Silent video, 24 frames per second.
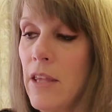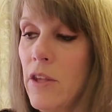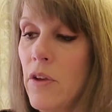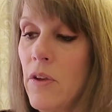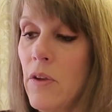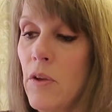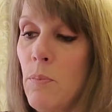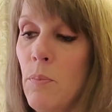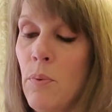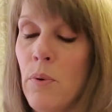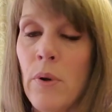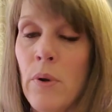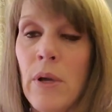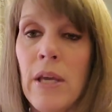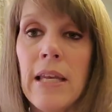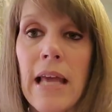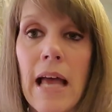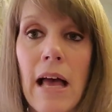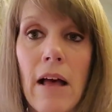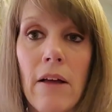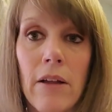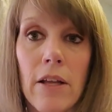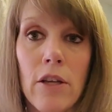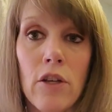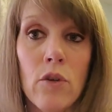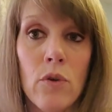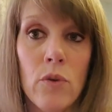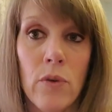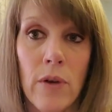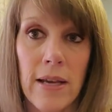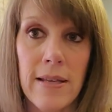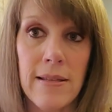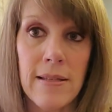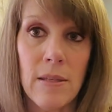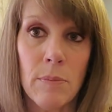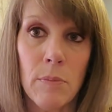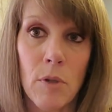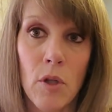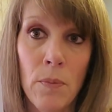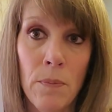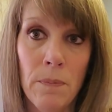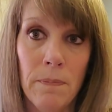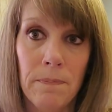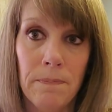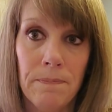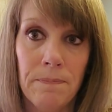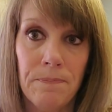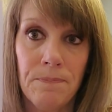You print out a
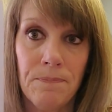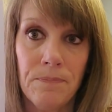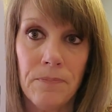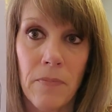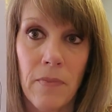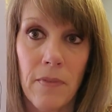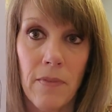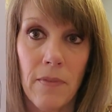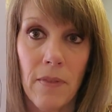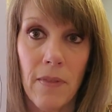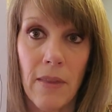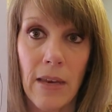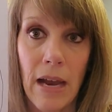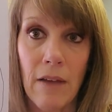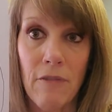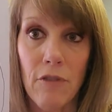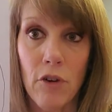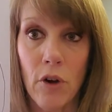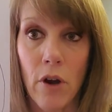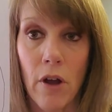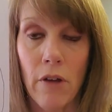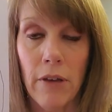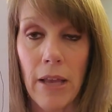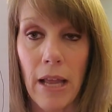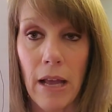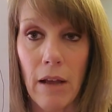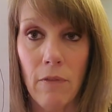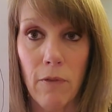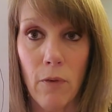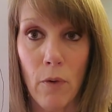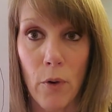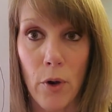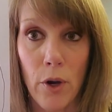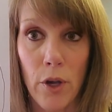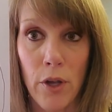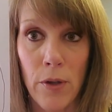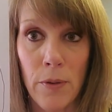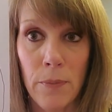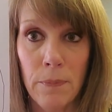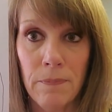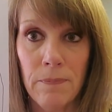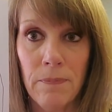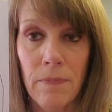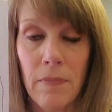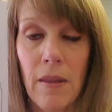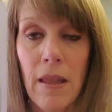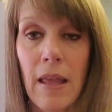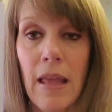traceable that I've drawn out for you